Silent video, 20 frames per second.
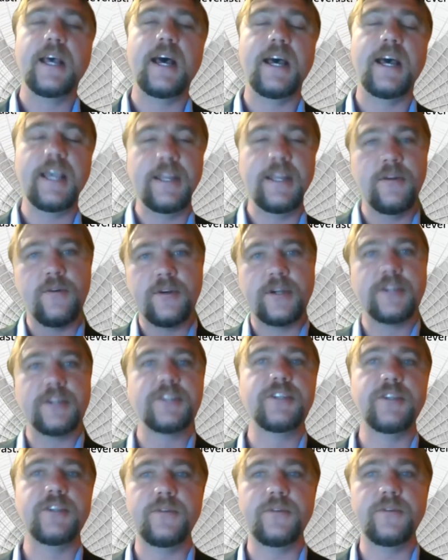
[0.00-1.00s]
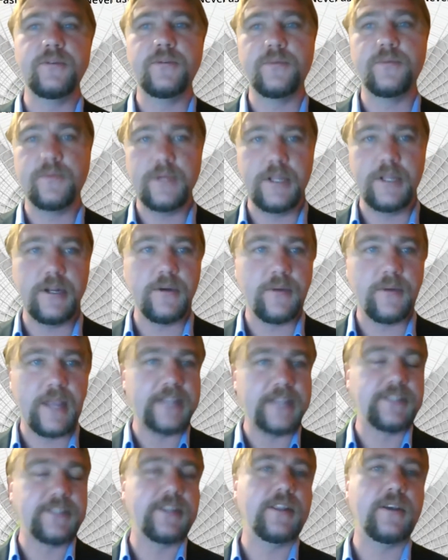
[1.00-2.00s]
in order to,
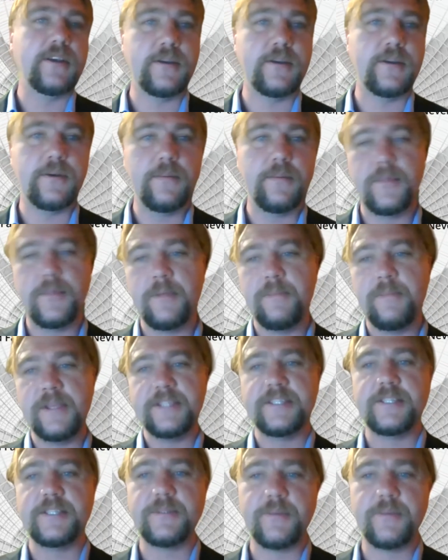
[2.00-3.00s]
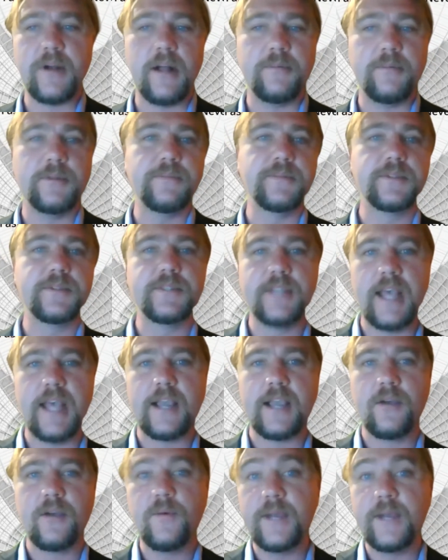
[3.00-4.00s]
get to the business problems
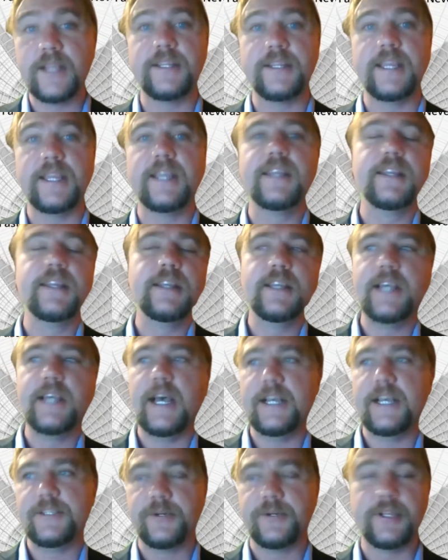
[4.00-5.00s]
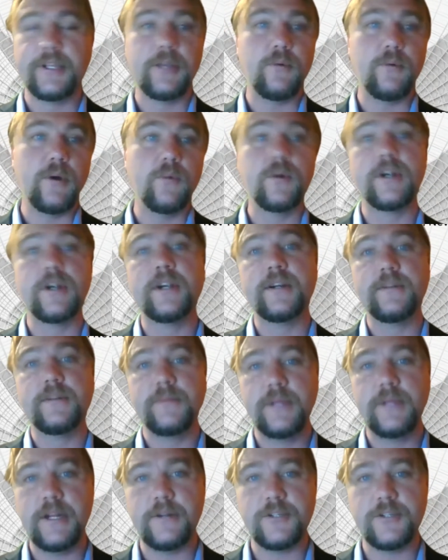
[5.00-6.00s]
quickly is really what we're,
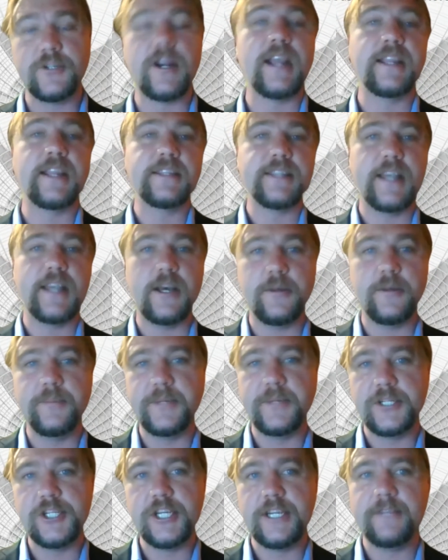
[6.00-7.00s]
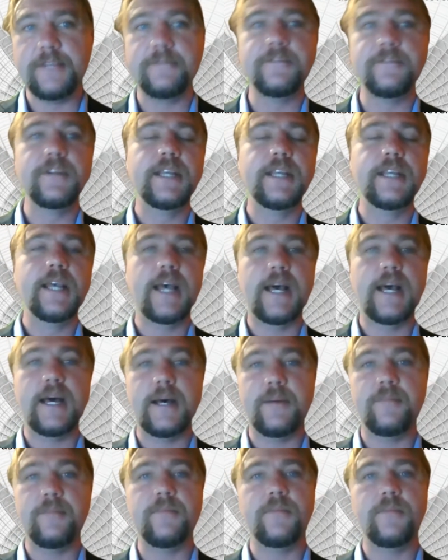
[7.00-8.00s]
trying to help achieve.
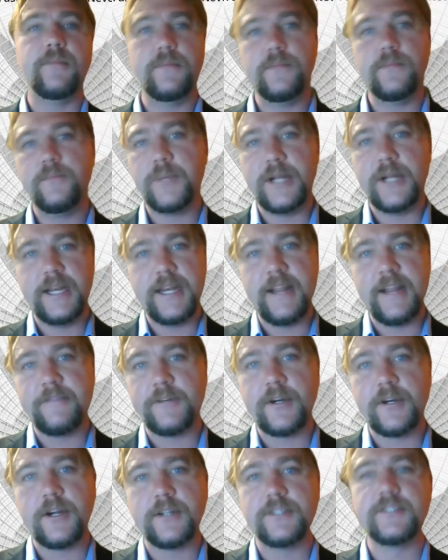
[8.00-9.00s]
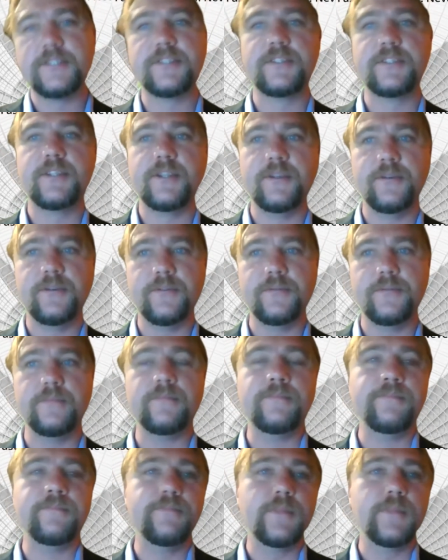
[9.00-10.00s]
But it never hurts to,
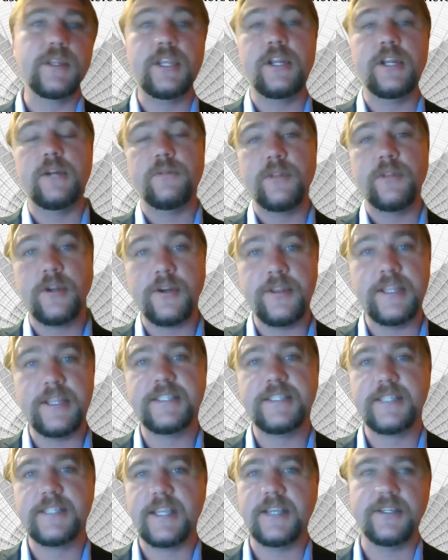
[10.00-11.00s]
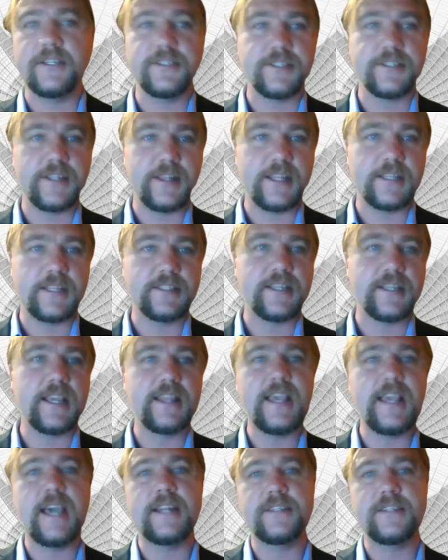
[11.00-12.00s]
learn these skills and things like
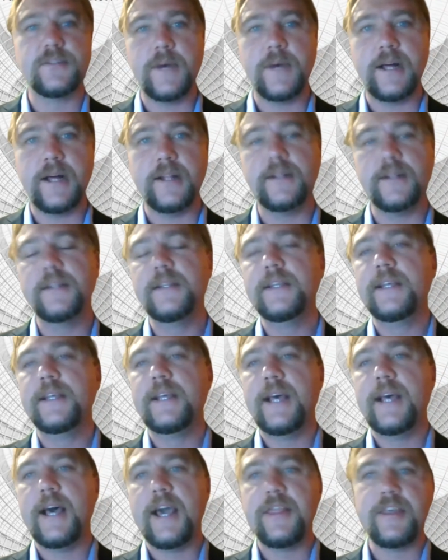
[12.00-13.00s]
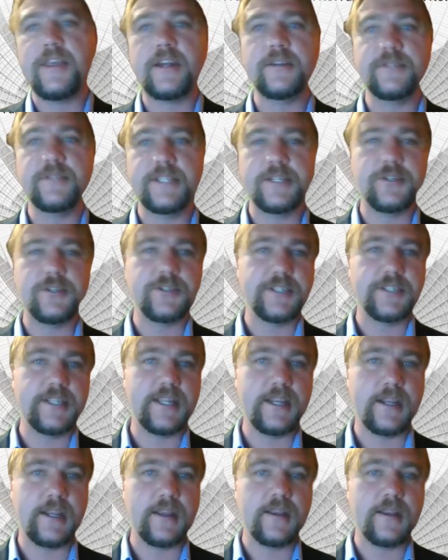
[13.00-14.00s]
that as well. I thought it was
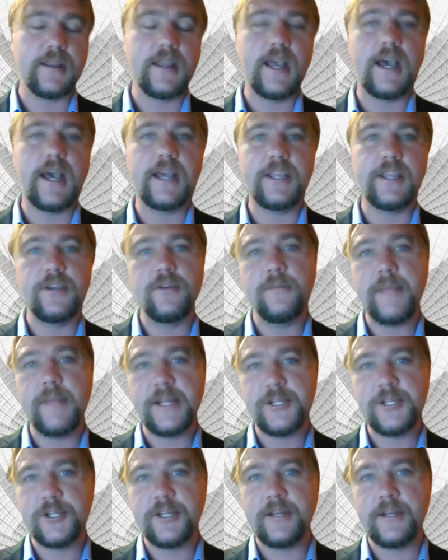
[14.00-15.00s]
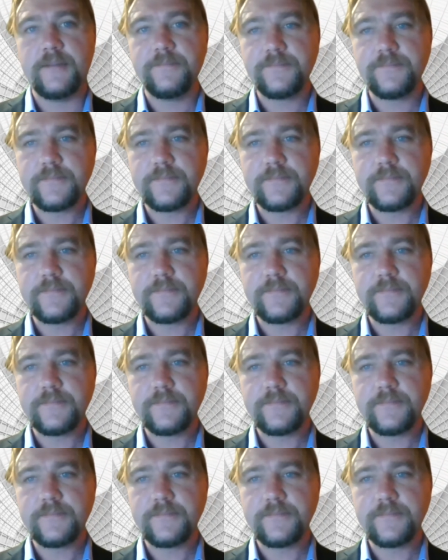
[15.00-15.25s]
interesting. You had mentioned